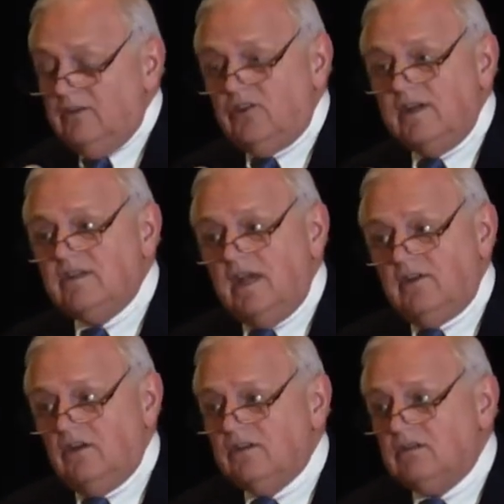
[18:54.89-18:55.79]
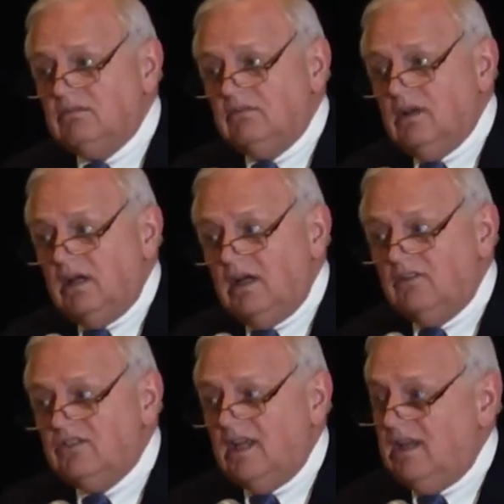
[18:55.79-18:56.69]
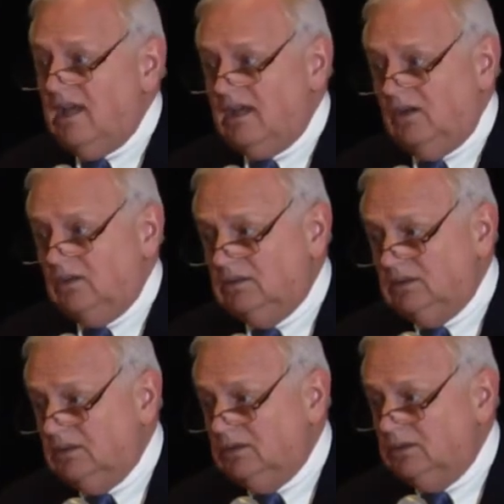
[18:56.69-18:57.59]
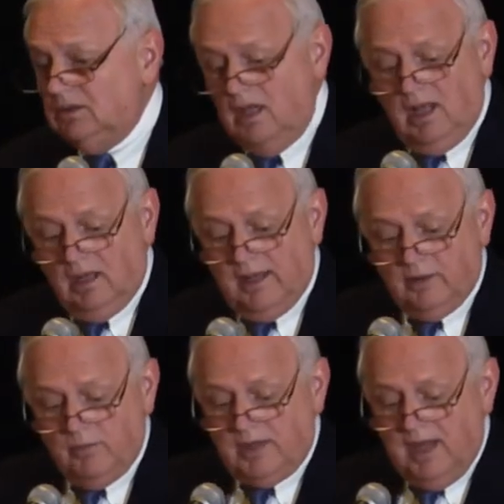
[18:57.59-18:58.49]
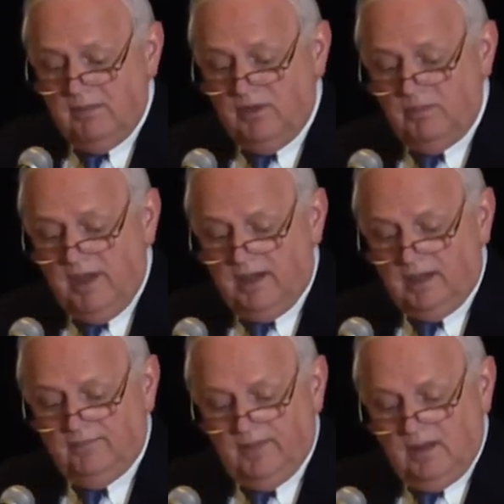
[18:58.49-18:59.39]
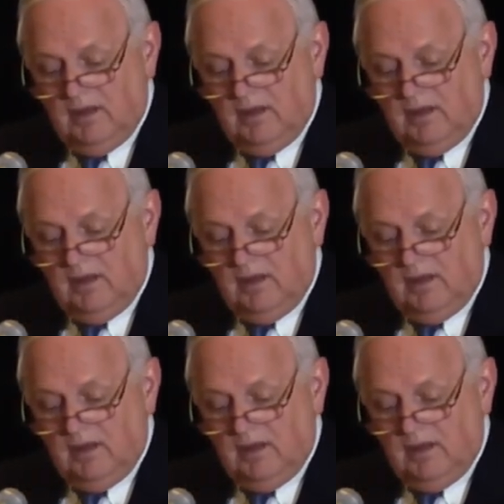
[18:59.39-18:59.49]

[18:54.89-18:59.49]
Jerry Sanders, San Diego, who later became the mayor.